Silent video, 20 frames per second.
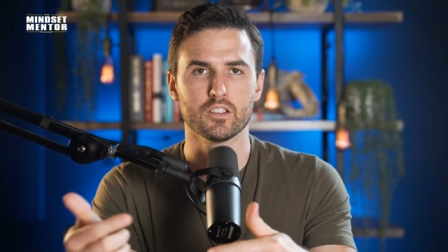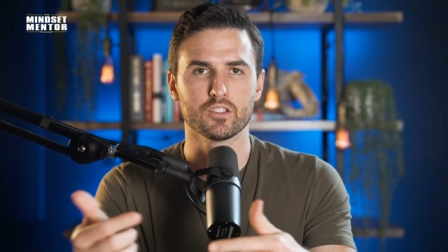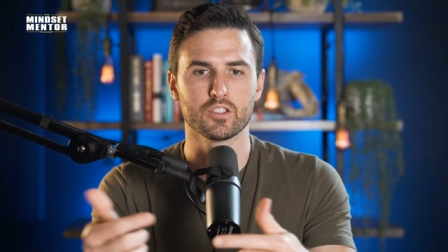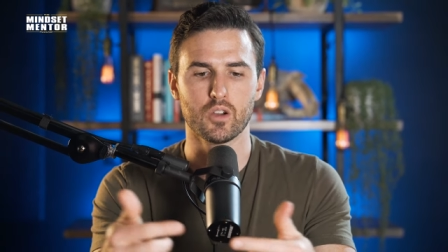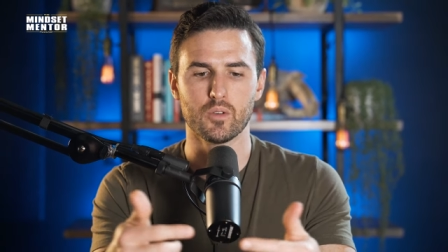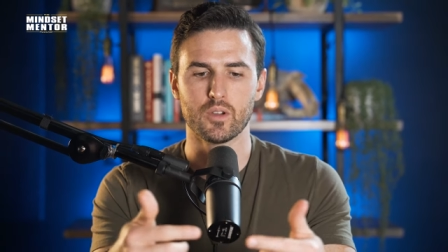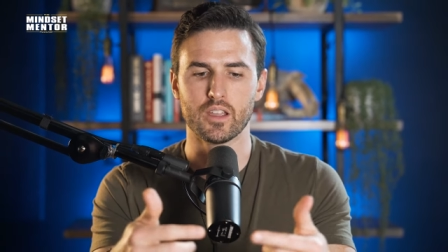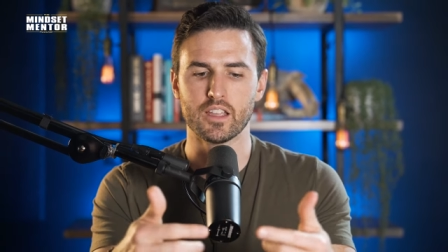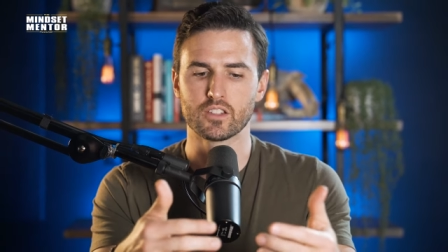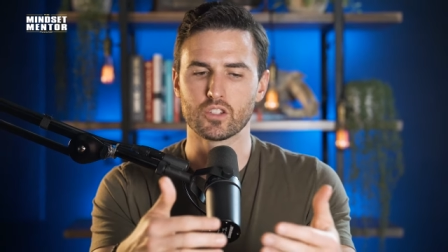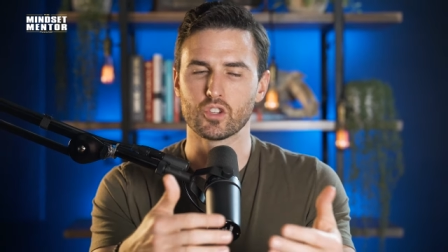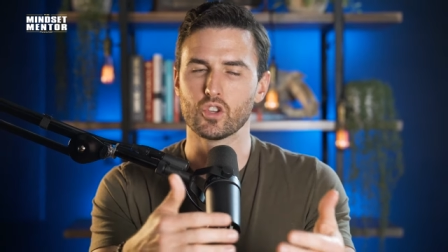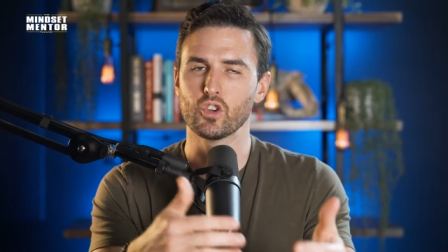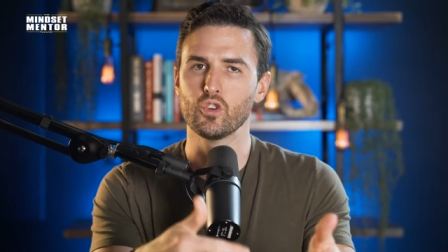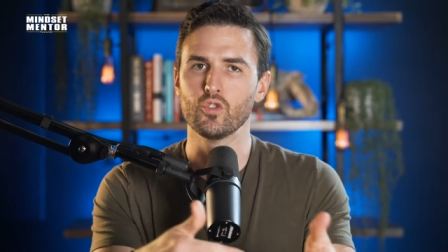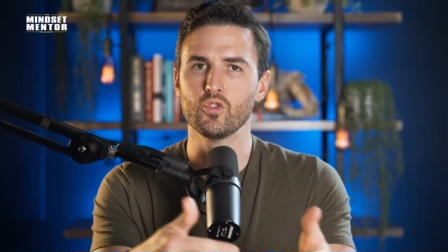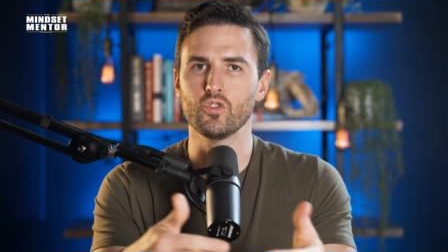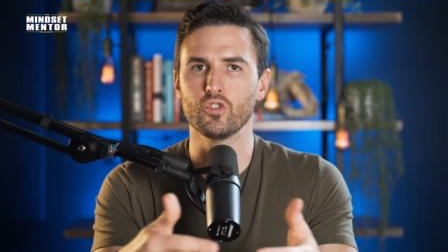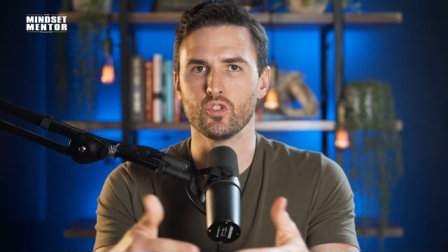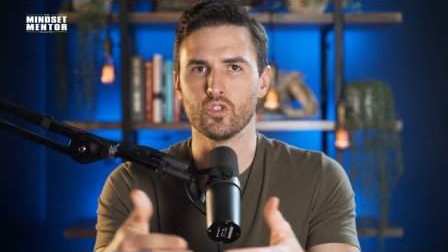So it's
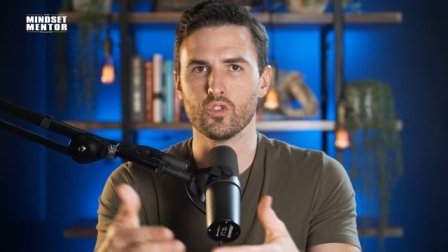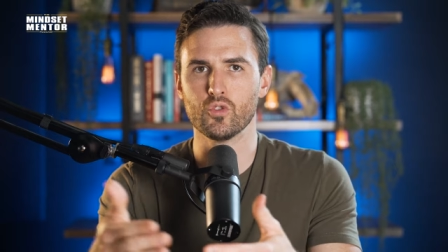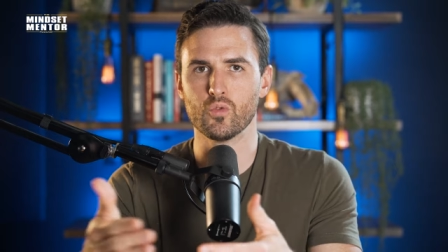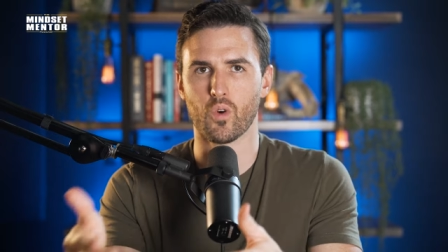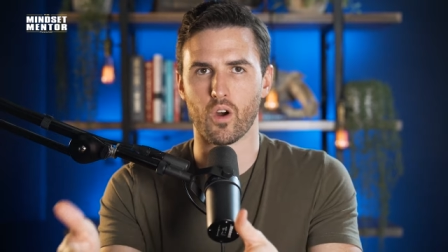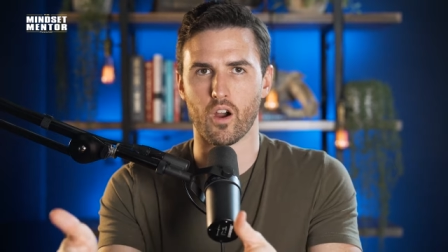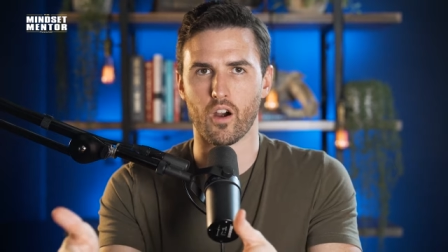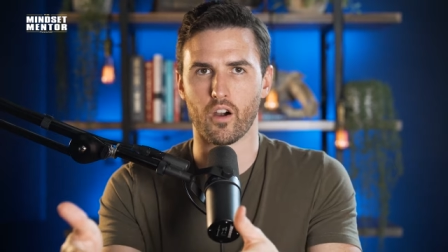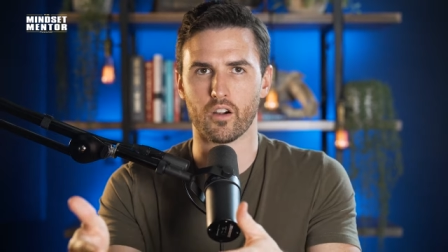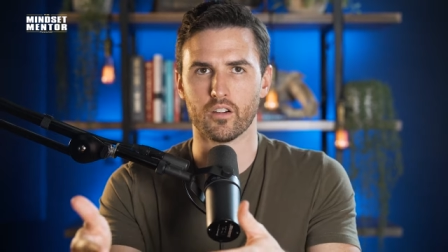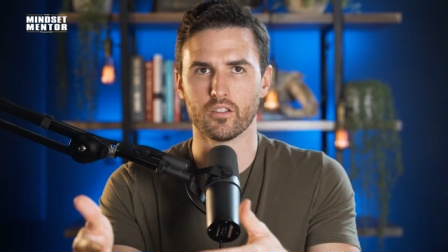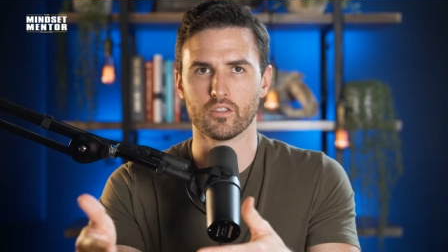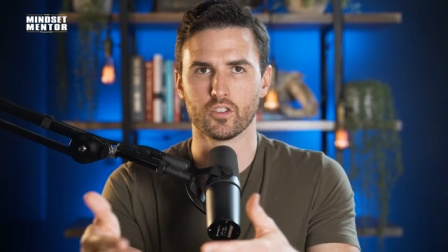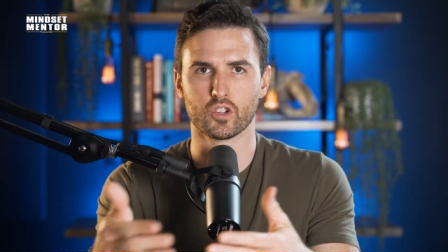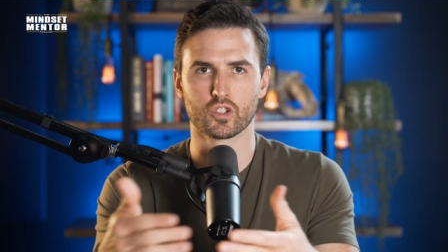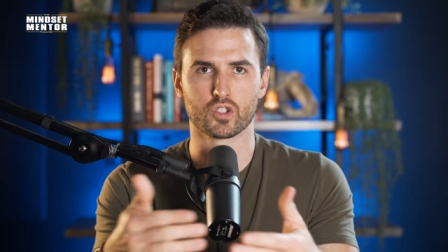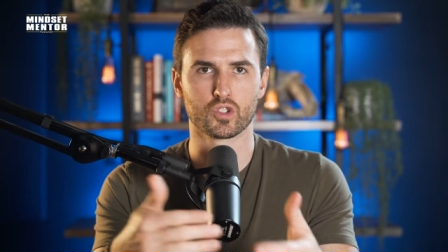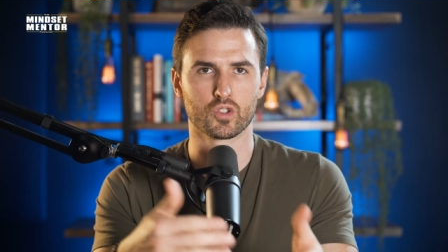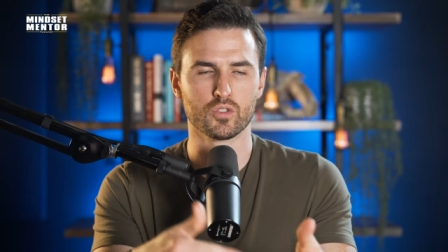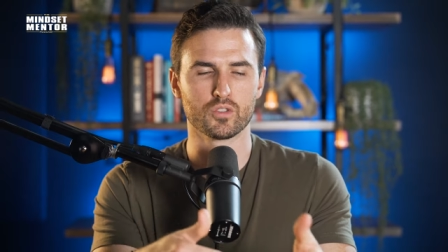who you are.
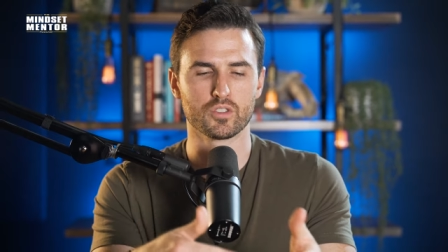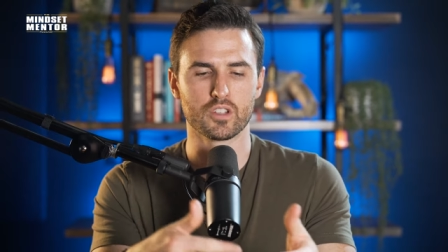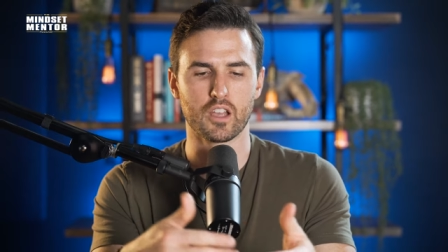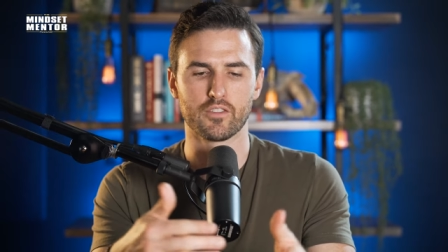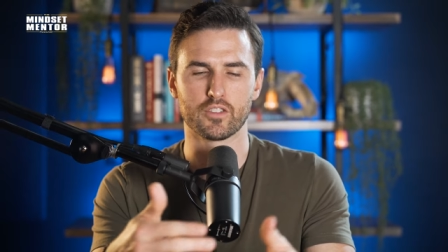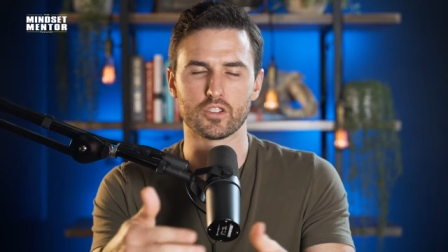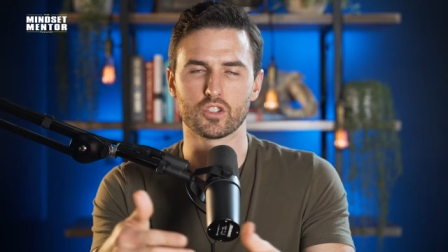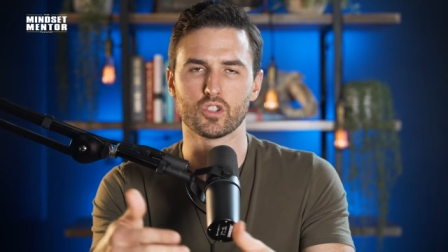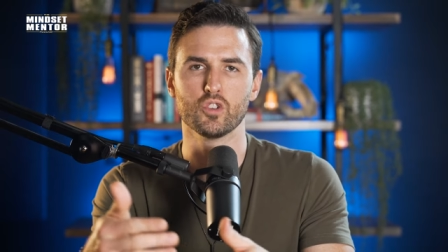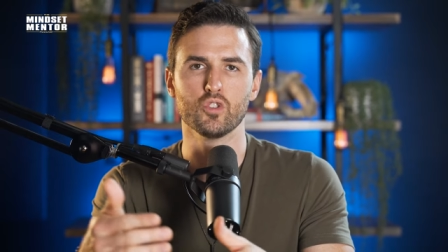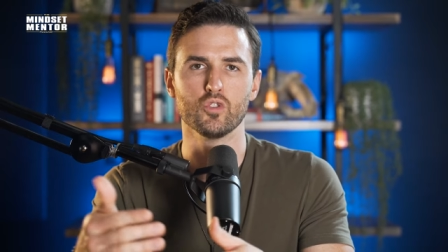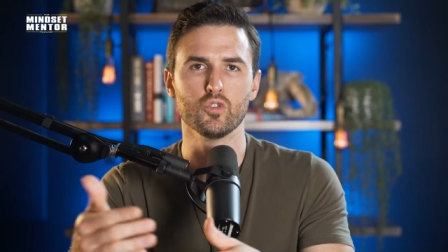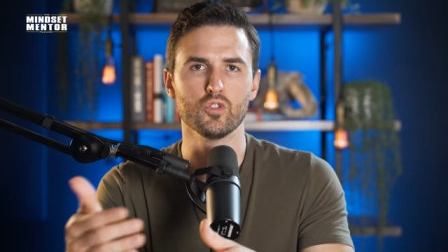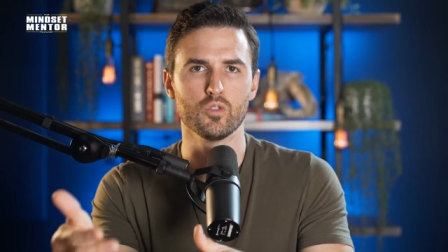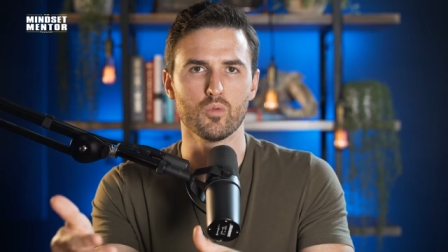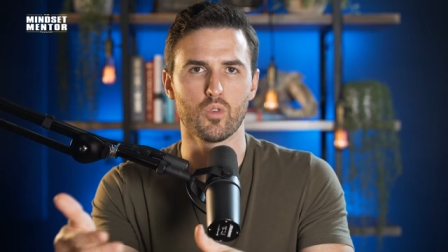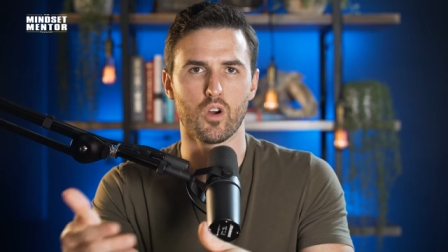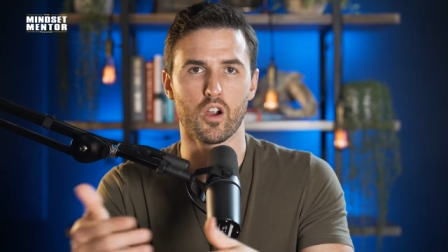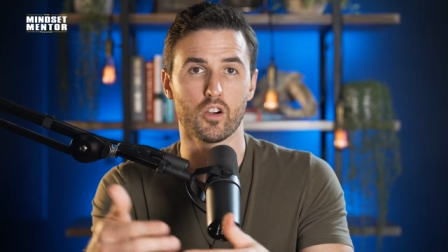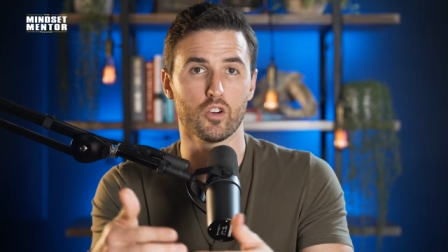Your true self is who
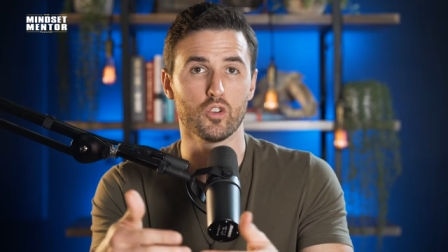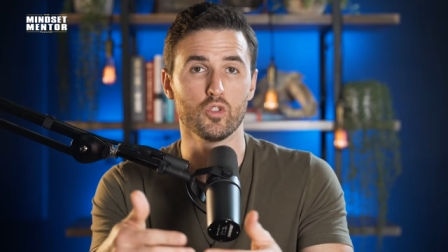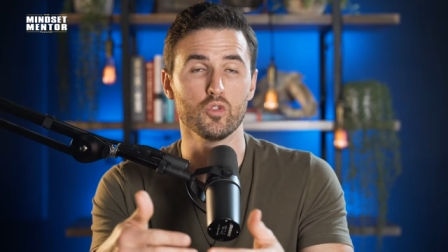you are,